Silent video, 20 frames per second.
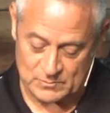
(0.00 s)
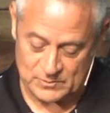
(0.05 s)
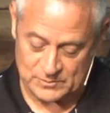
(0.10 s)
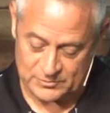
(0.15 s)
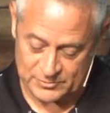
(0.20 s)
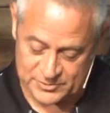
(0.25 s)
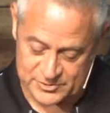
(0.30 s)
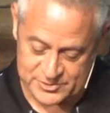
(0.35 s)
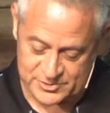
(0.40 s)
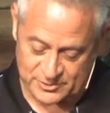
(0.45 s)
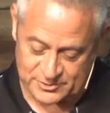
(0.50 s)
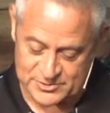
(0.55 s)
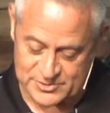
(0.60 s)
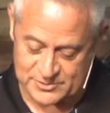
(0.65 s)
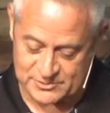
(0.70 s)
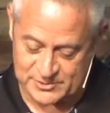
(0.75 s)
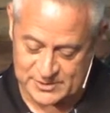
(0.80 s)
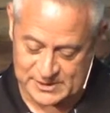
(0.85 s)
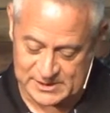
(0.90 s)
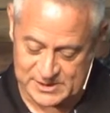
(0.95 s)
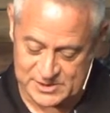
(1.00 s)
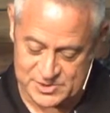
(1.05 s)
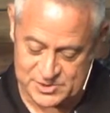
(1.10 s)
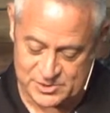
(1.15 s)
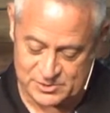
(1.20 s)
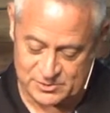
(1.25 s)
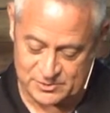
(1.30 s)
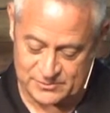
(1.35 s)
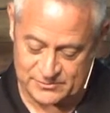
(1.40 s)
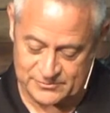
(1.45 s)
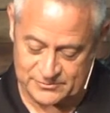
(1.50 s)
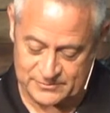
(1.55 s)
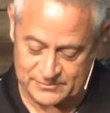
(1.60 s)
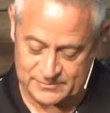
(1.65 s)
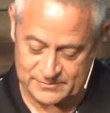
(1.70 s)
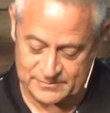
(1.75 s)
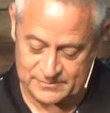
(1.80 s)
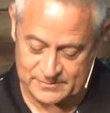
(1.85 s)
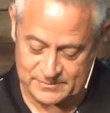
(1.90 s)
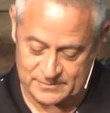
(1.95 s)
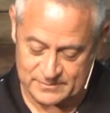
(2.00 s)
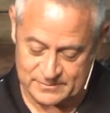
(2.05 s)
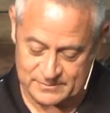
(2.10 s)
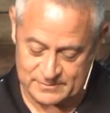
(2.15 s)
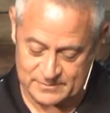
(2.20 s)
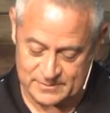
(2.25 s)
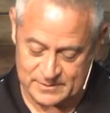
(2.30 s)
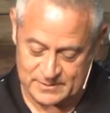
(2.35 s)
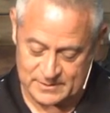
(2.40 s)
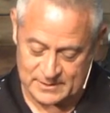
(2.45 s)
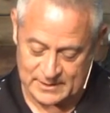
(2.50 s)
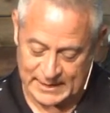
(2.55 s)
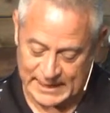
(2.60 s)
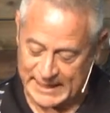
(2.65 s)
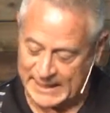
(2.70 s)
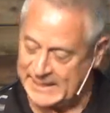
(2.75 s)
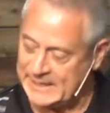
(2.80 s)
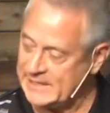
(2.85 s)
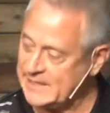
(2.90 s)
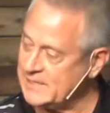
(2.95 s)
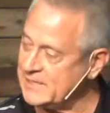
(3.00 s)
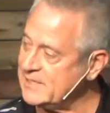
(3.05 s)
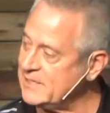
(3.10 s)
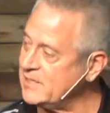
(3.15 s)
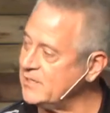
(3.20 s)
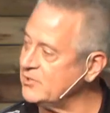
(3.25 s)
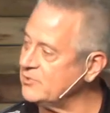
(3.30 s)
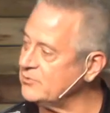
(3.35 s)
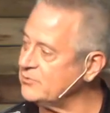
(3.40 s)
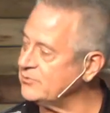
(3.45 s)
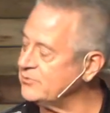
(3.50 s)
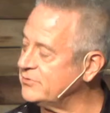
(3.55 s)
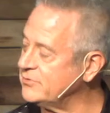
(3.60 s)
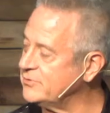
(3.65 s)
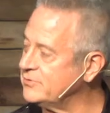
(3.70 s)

There's also the issue of hanging guilt.